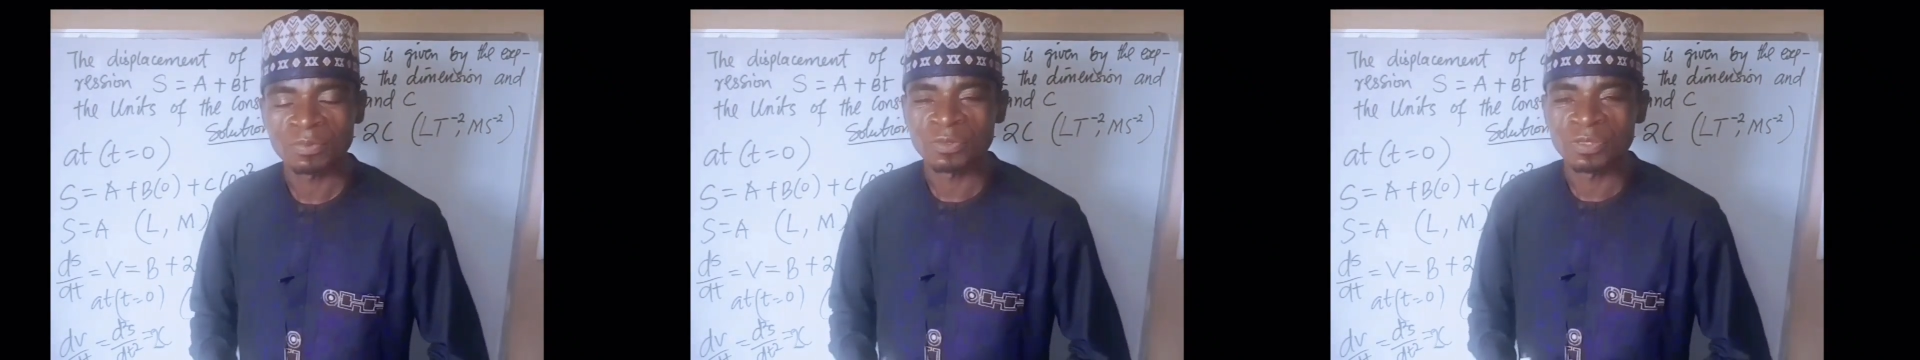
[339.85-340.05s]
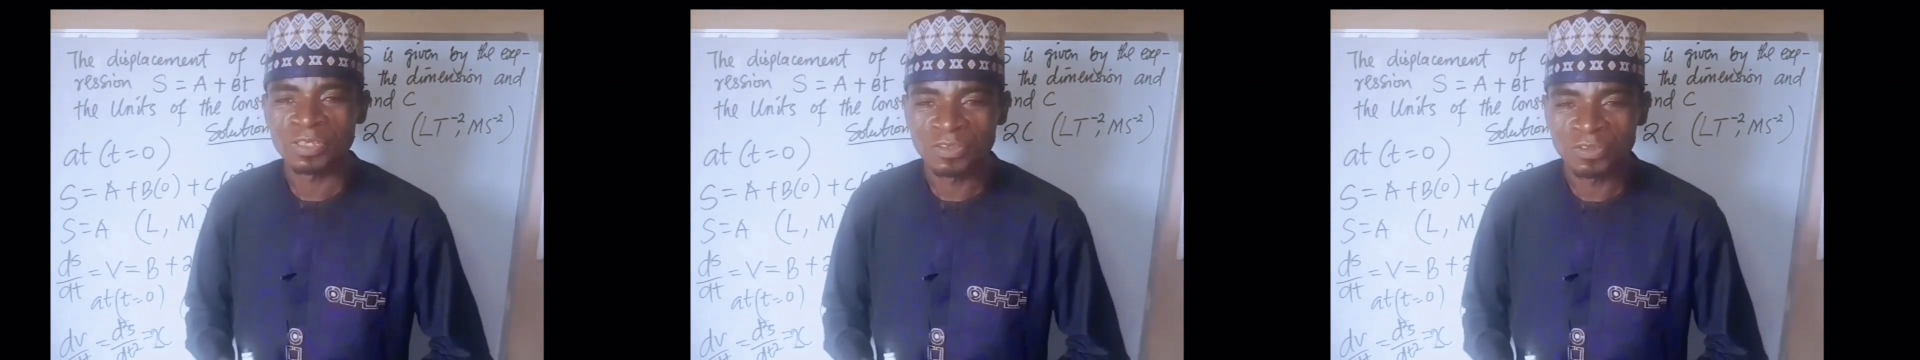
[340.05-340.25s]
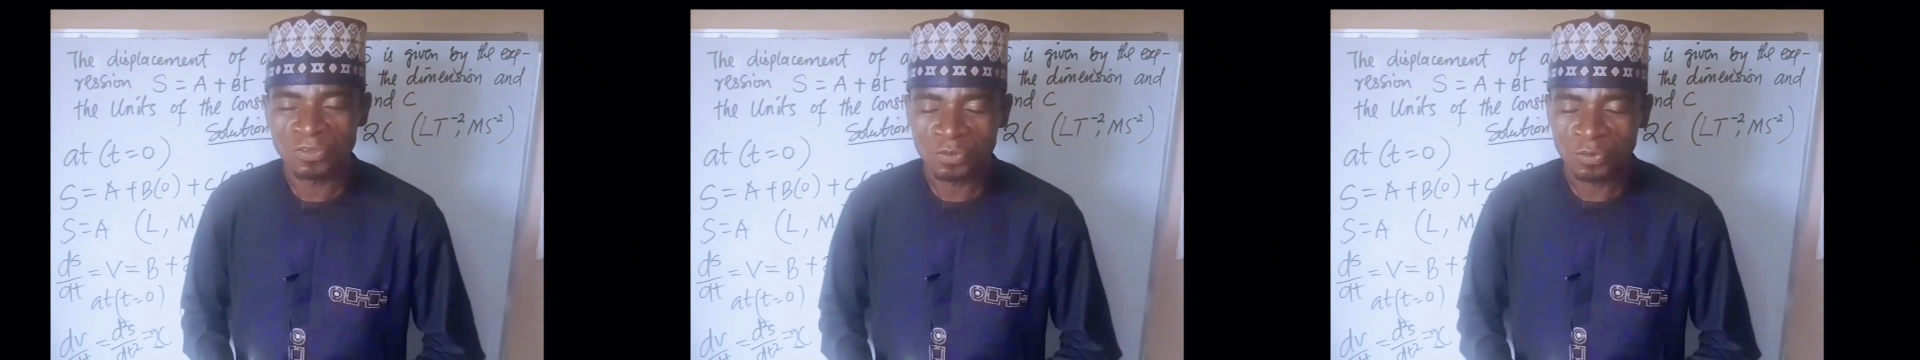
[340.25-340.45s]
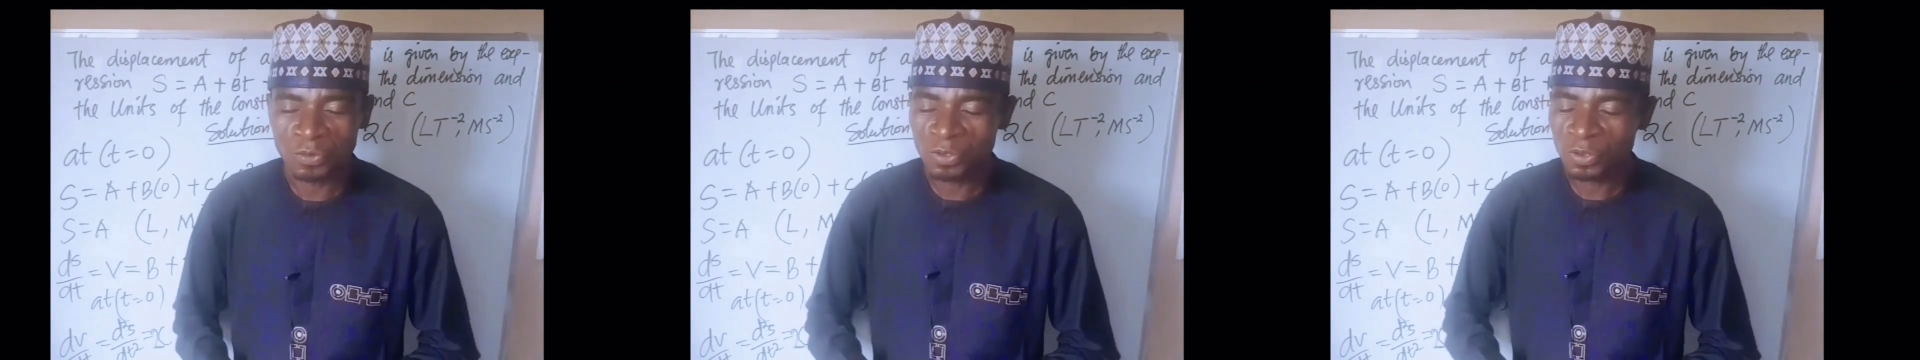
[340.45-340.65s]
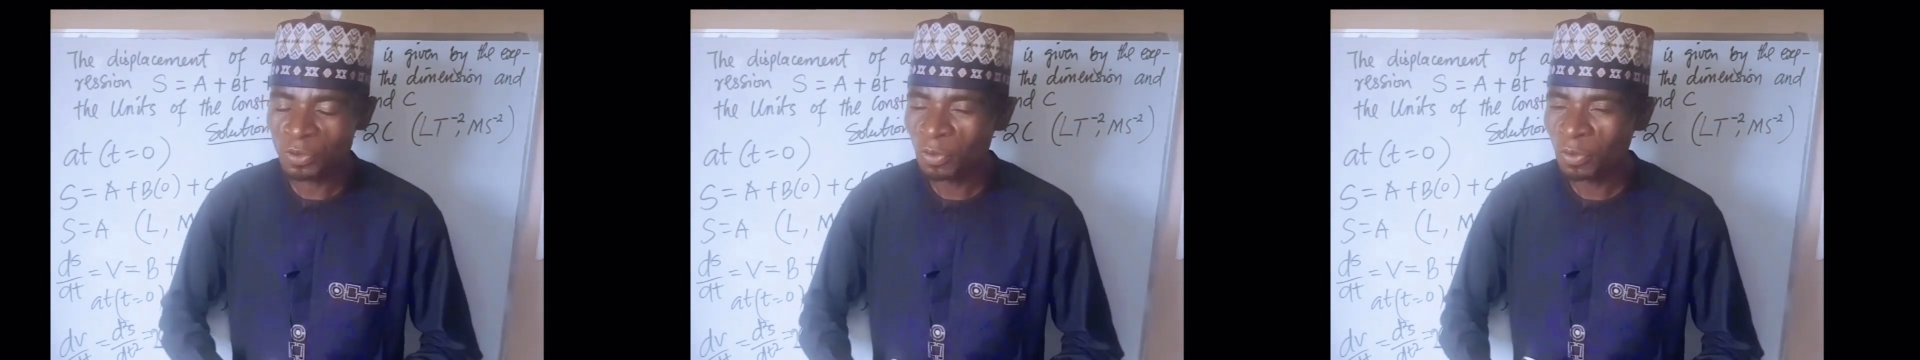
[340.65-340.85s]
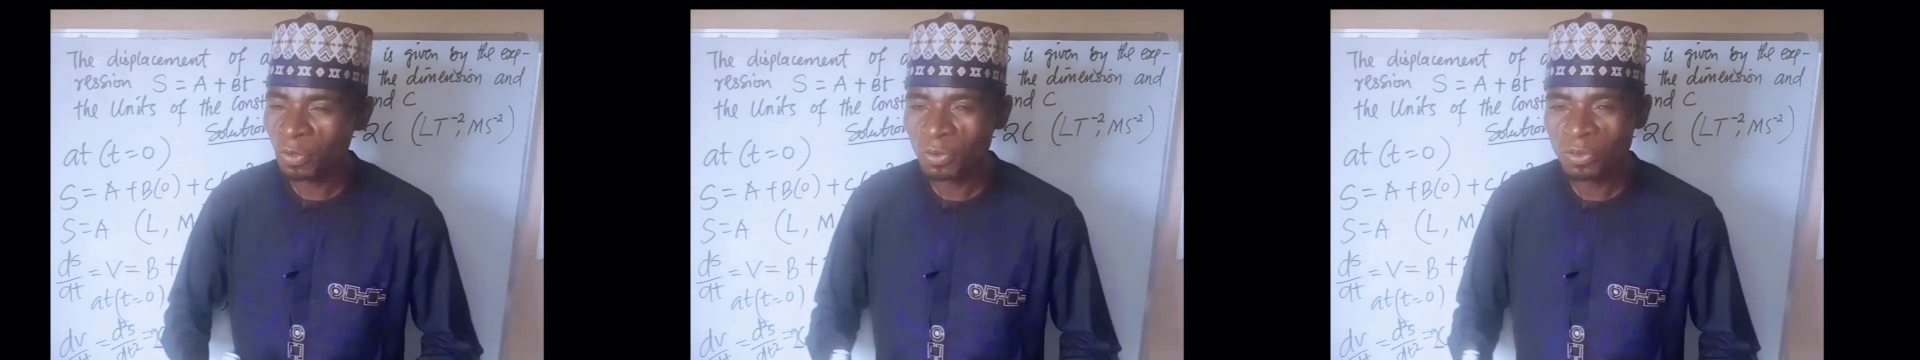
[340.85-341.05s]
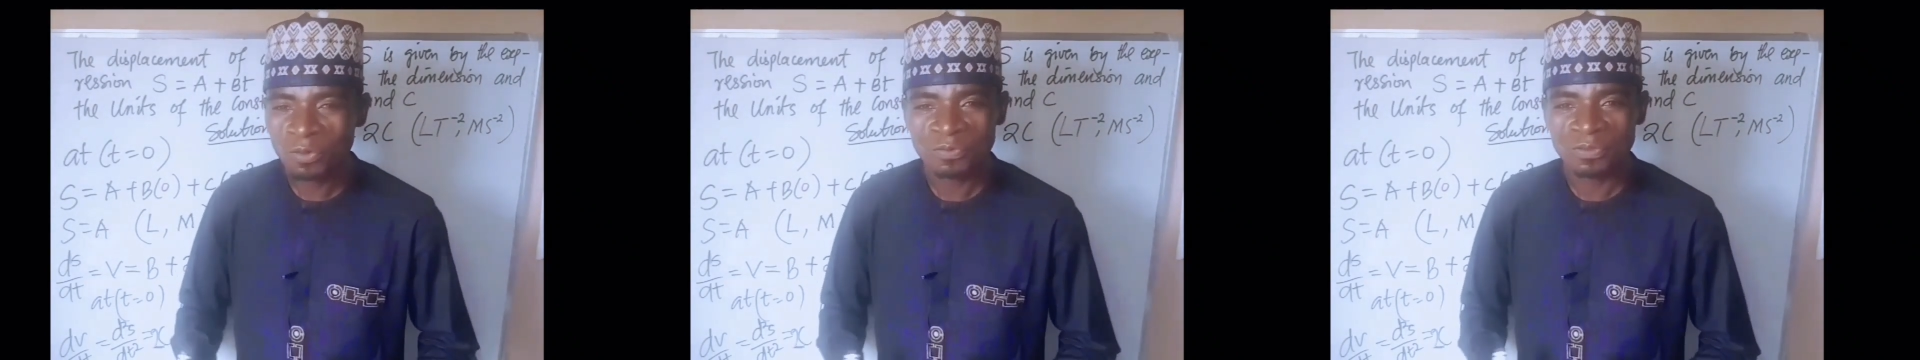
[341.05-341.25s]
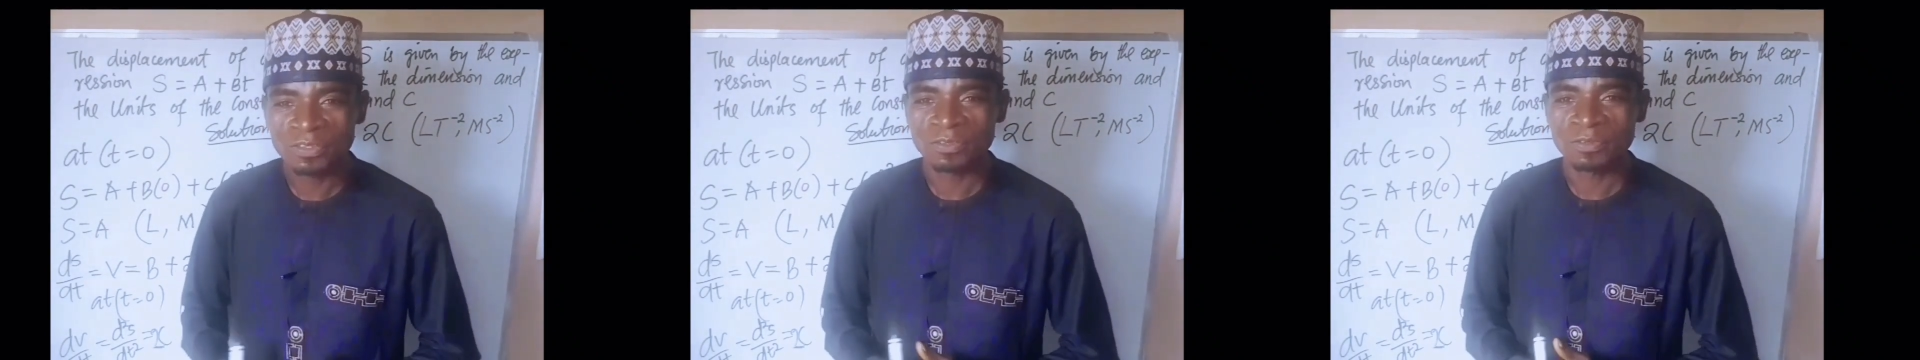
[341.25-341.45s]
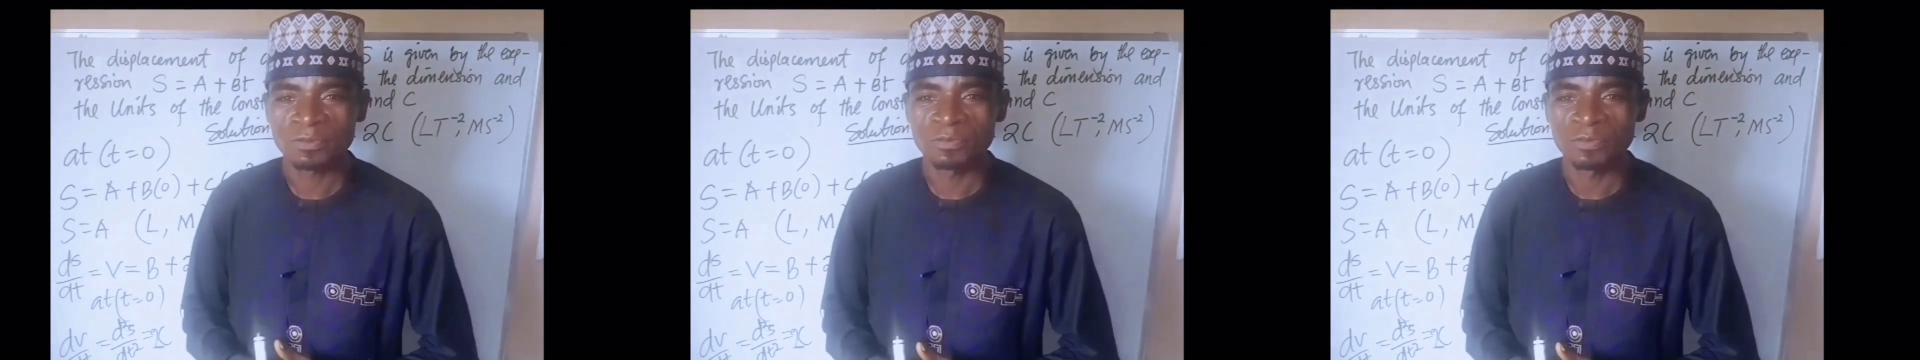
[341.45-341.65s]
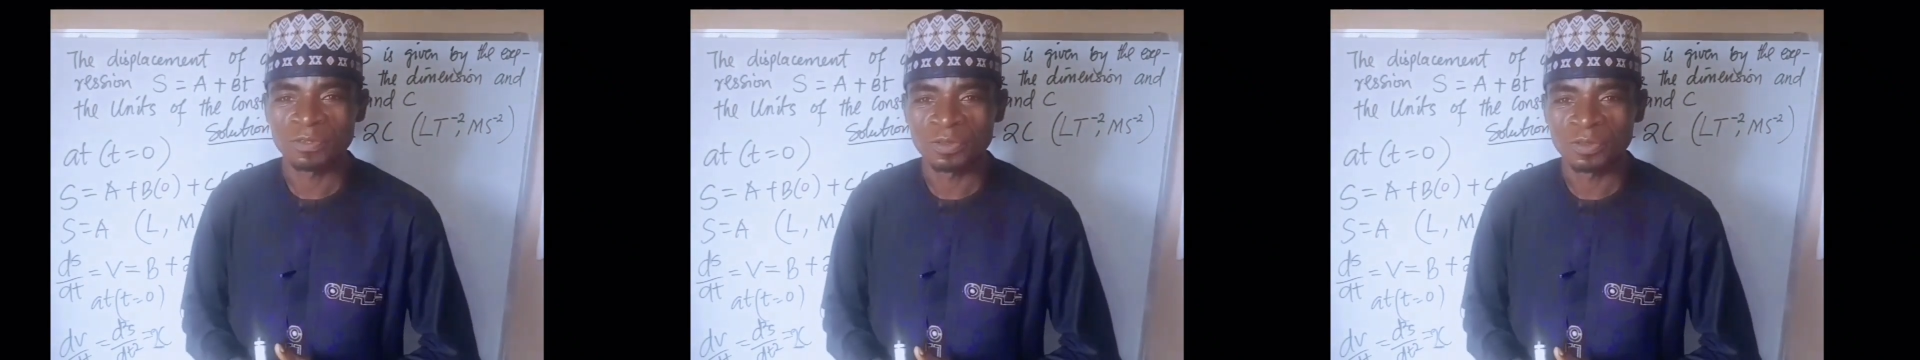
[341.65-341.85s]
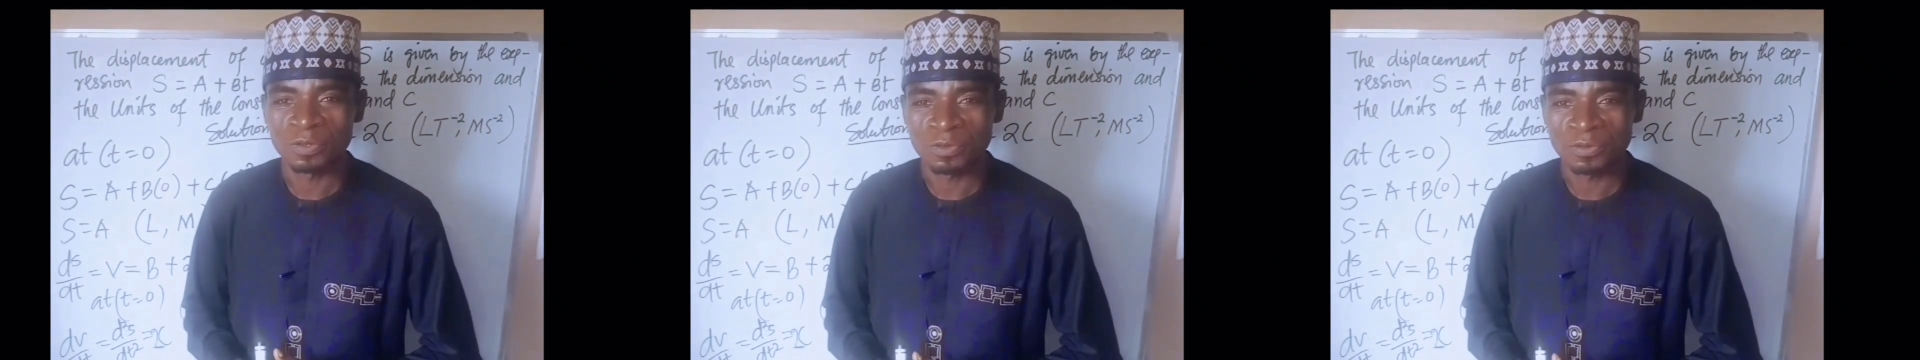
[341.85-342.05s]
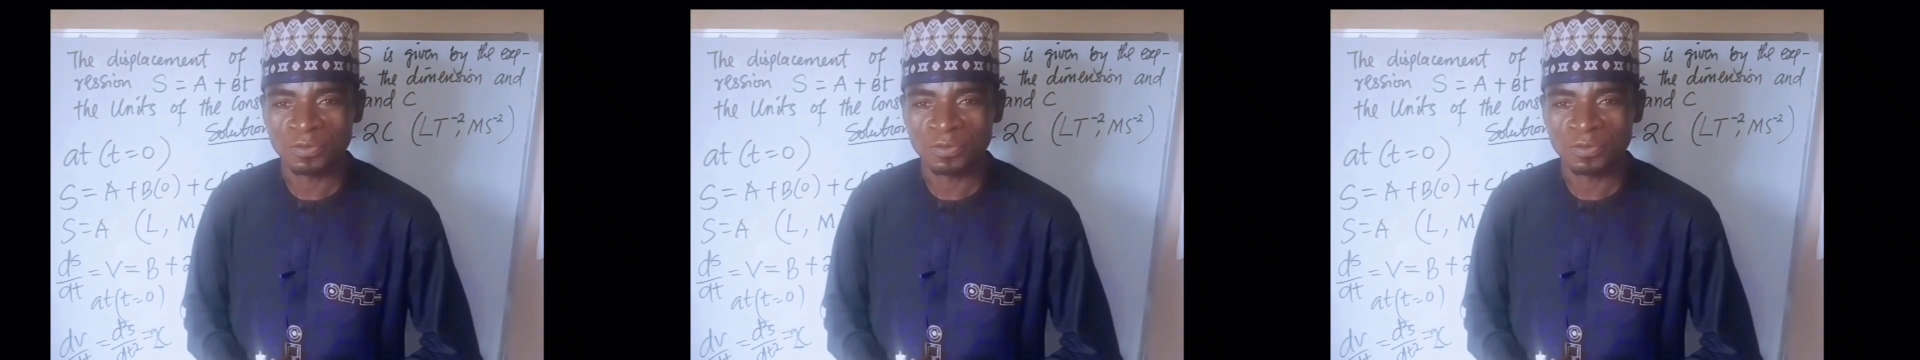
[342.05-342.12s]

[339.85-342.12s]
to enjoy all of his videos.